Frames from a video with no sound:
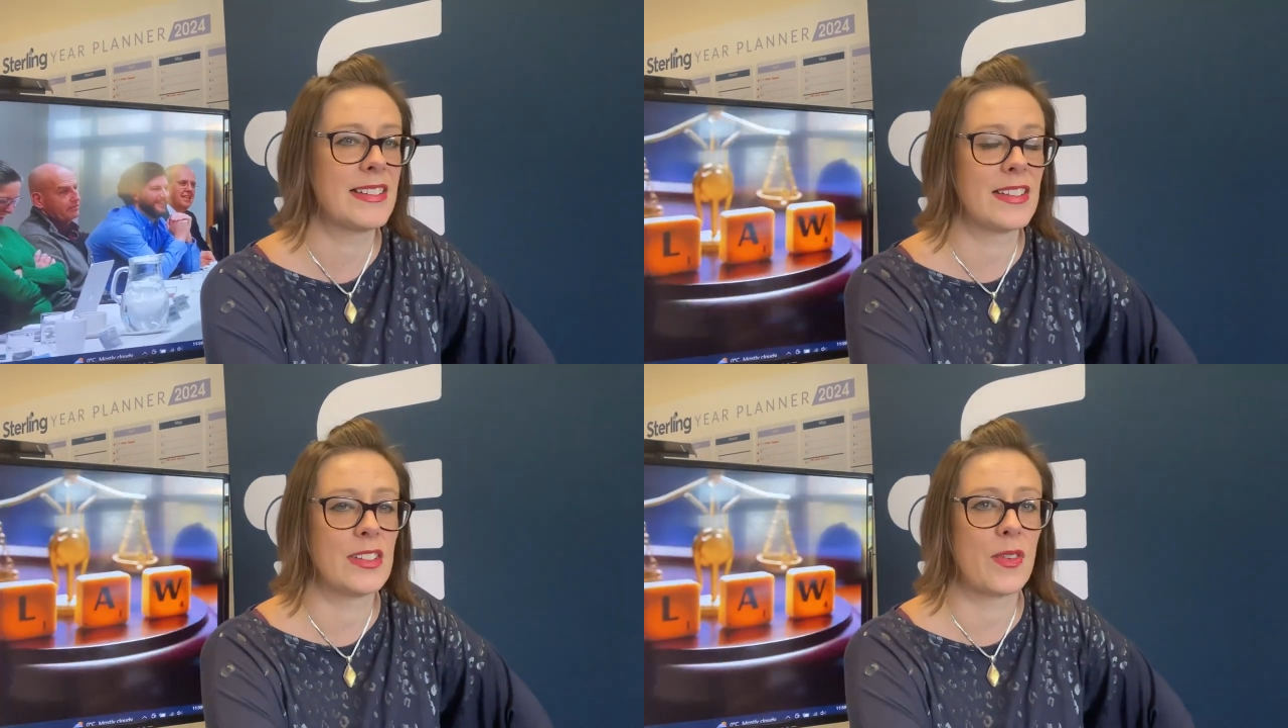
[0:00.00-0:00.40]

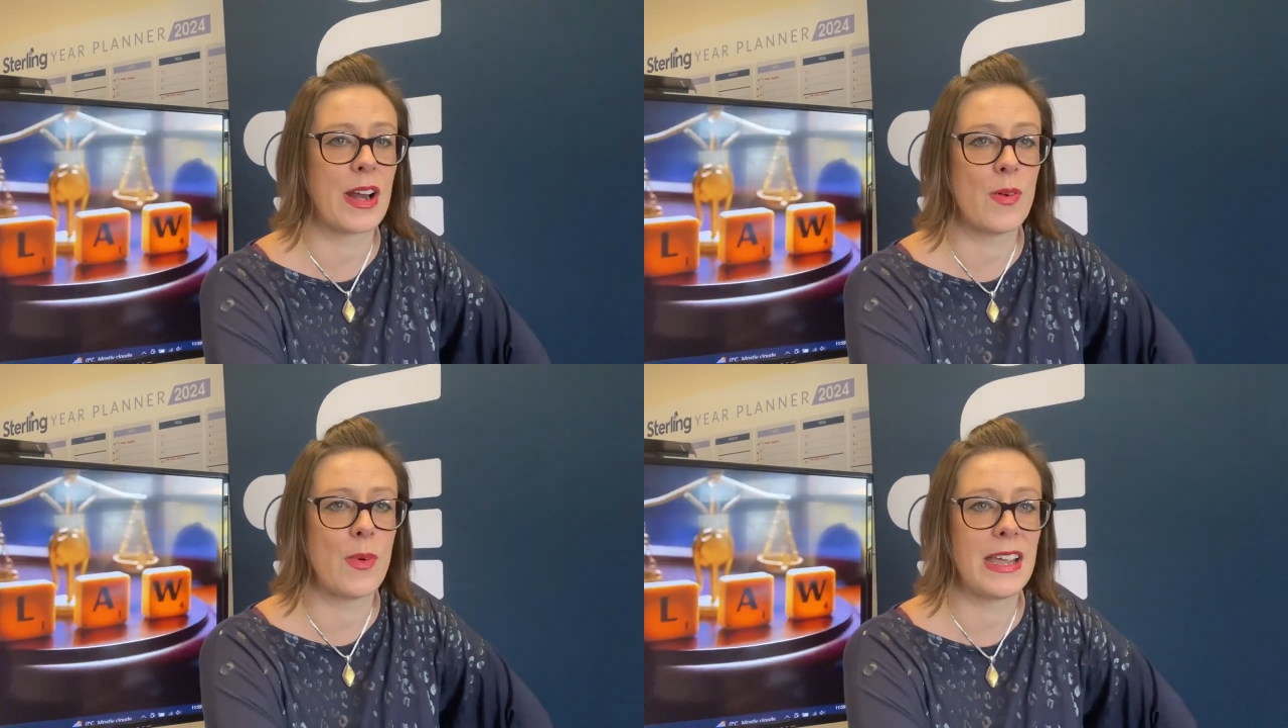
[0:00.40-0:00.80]
it's a
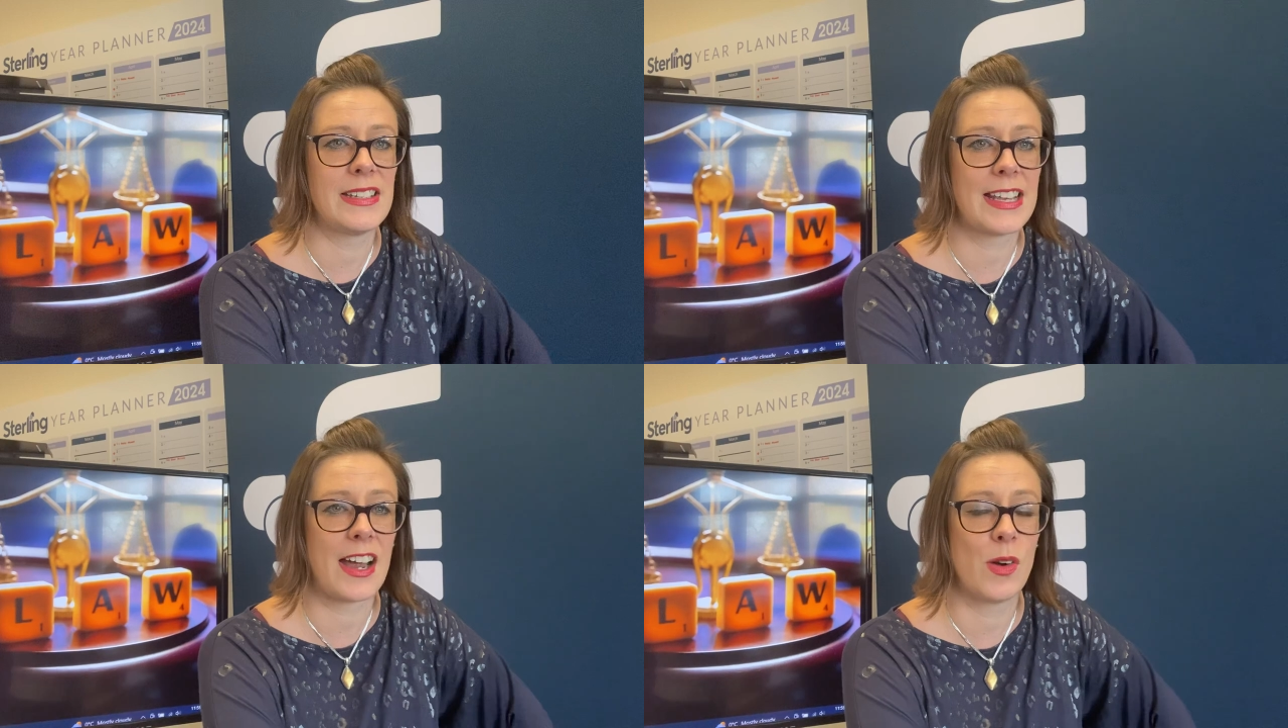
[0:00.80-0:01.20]
great way
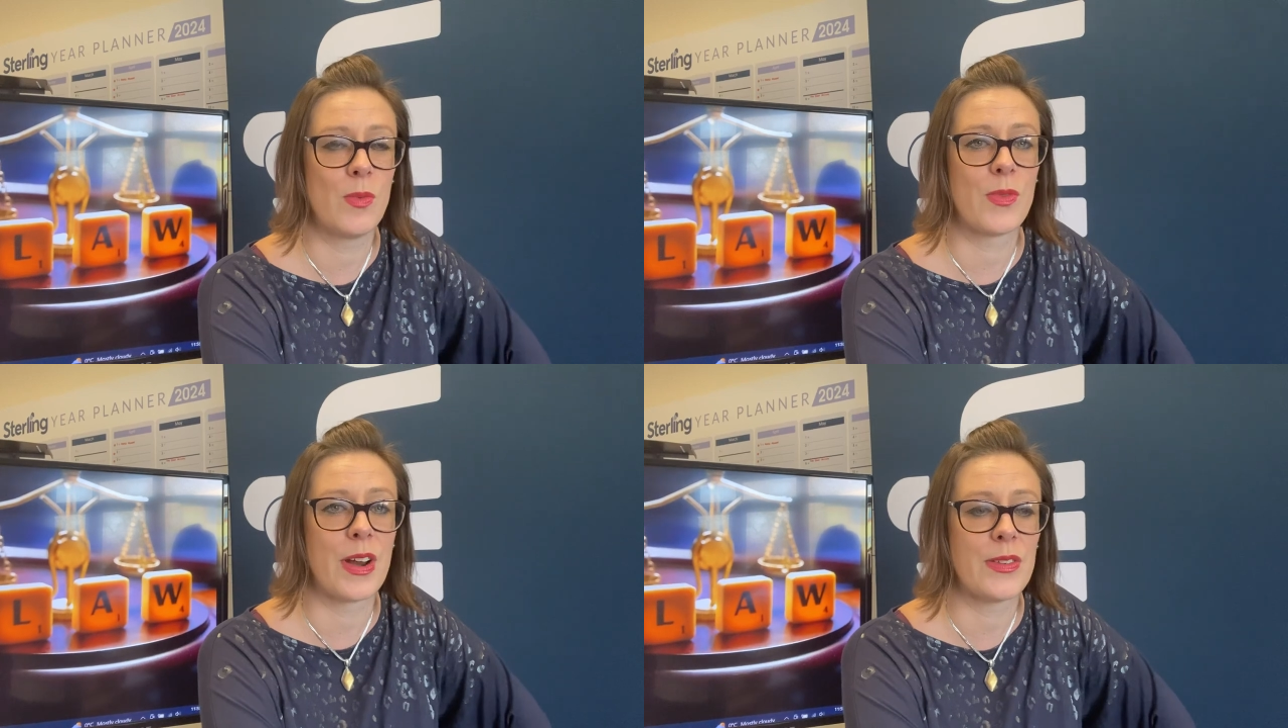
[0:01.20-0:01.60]
to
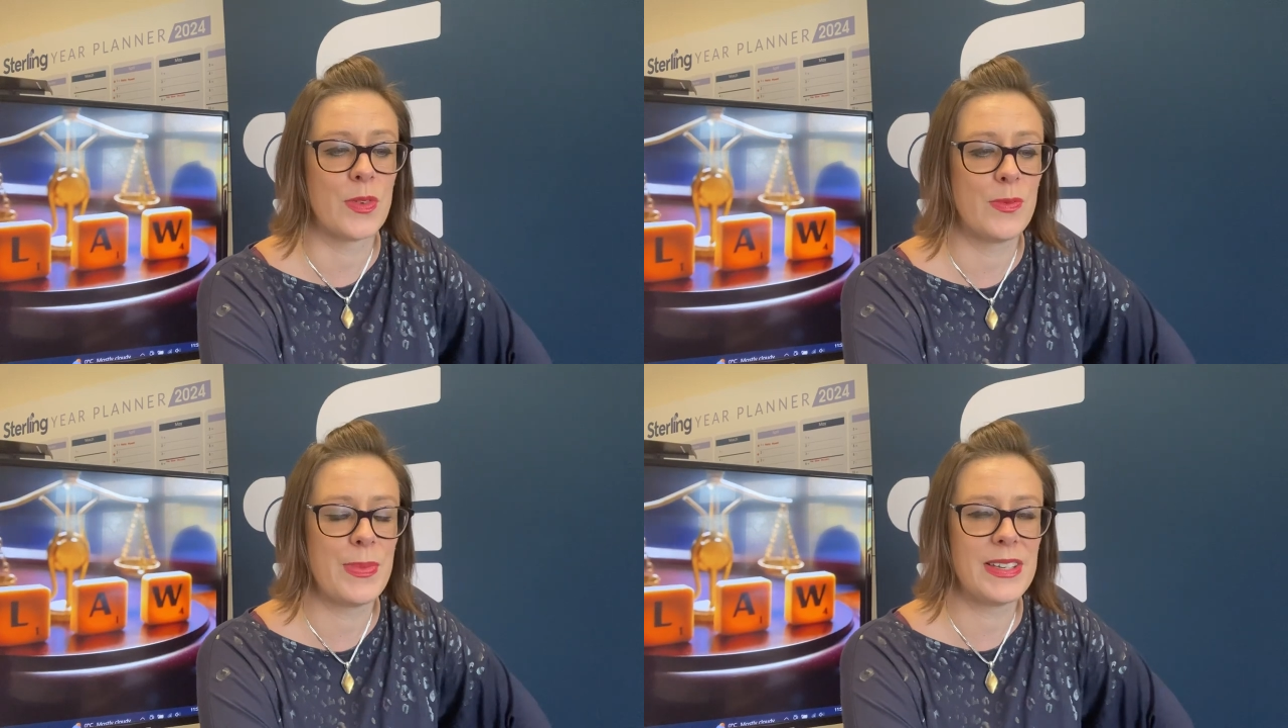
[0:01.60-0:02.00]
help grow
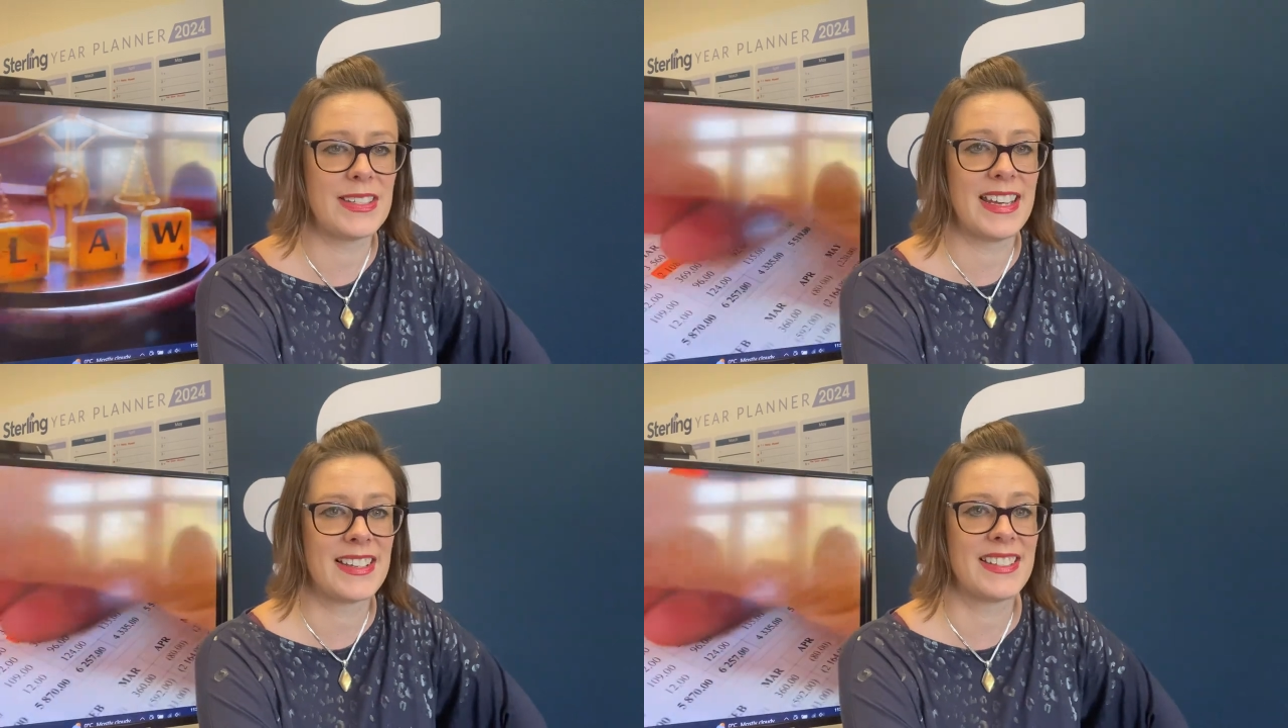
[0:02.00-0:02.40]
your
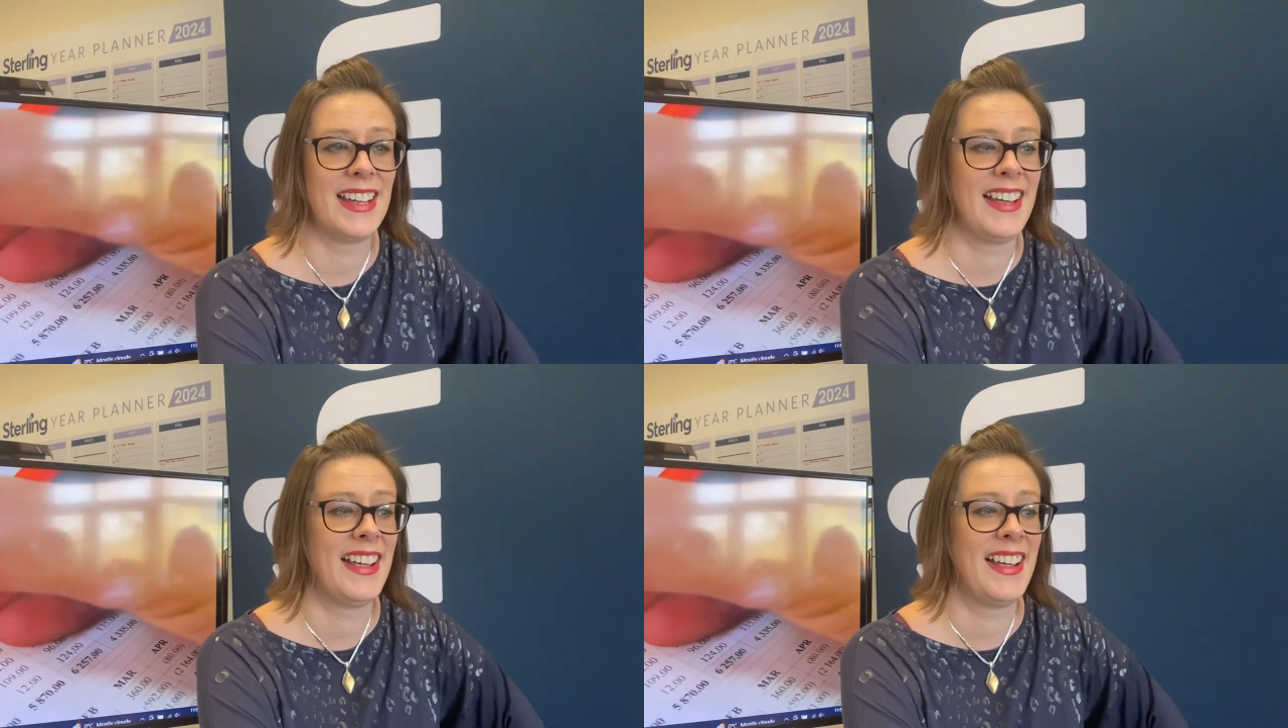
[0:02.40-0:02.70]
business.